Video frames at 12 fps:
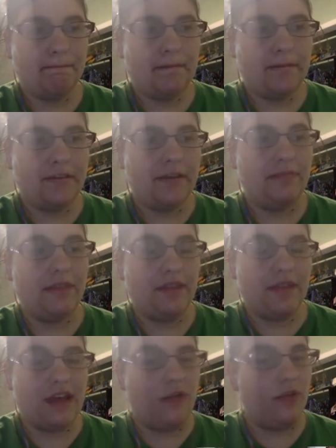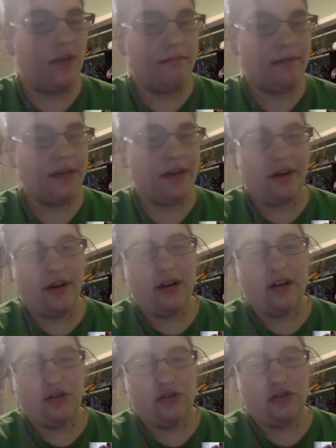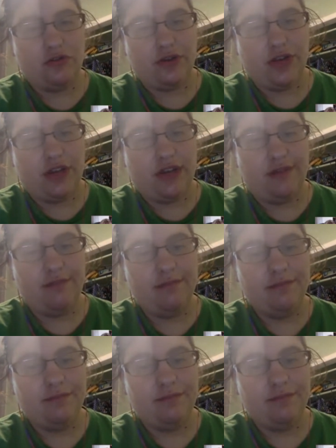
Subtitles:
something that will appear on screen.